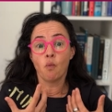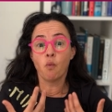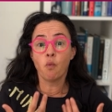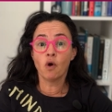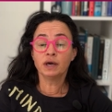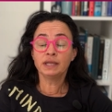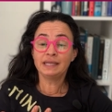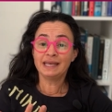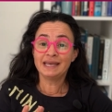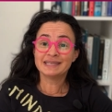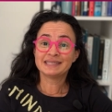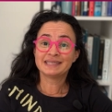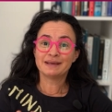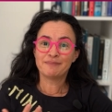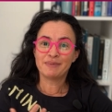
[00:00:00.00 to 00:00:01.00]
What
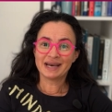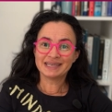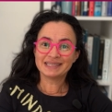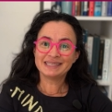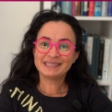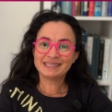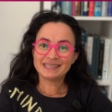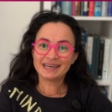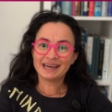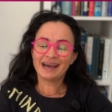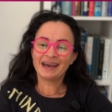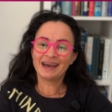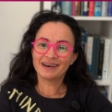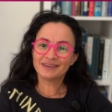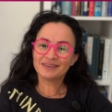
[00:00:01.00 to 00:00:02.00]
is the best
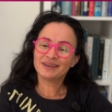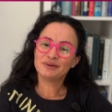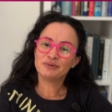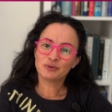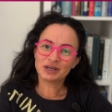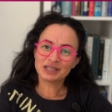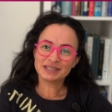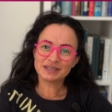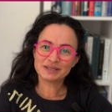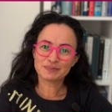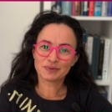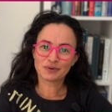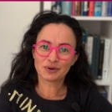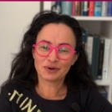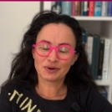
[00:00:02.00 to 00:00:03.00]
health and wellness
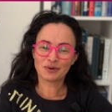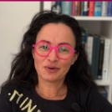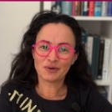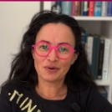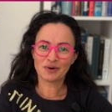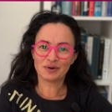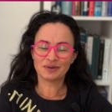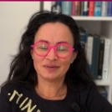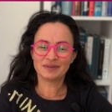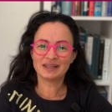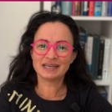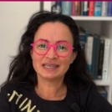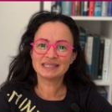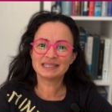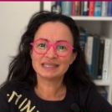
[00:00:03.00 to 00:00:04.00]
protocol?
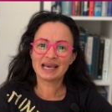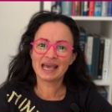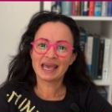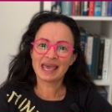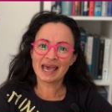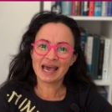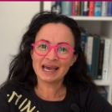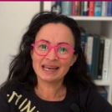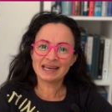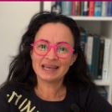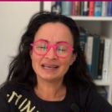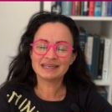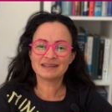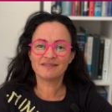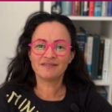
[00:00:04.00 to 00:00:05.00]
This again
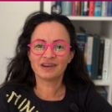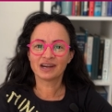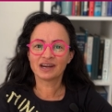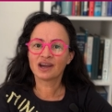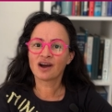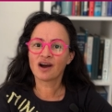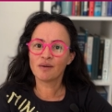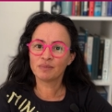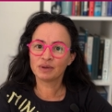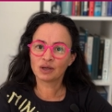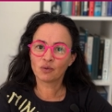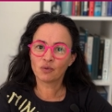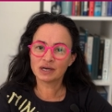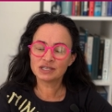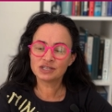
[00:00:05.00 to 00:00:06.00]
is a very common
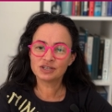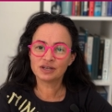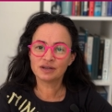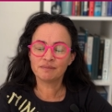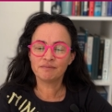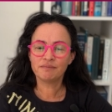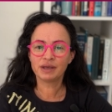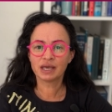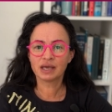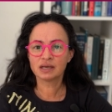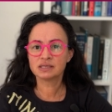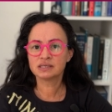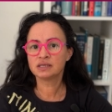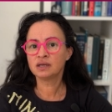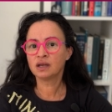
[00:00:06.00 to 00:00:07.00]
question
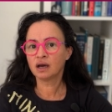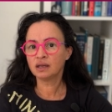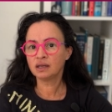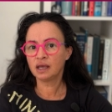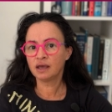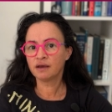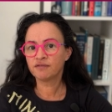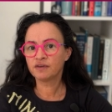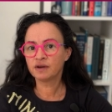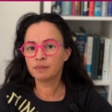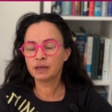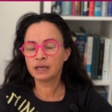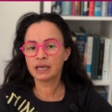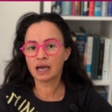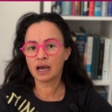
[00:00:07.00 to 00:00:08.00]
because not
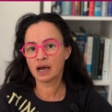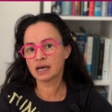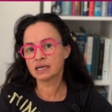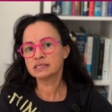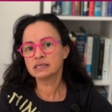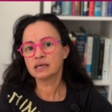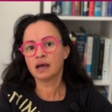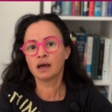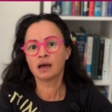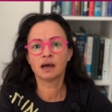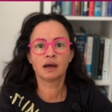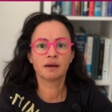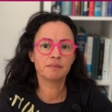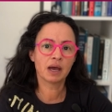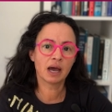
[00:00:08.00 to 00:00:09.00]
everybody has
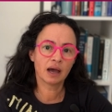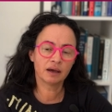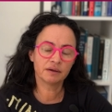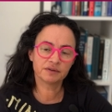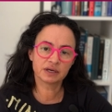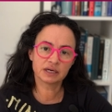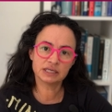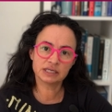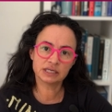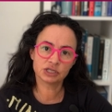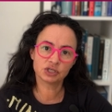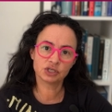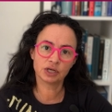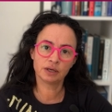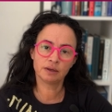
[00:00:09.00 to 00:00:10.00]
uh, a, health
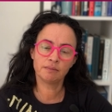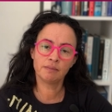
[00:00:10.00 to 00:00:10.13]
condition.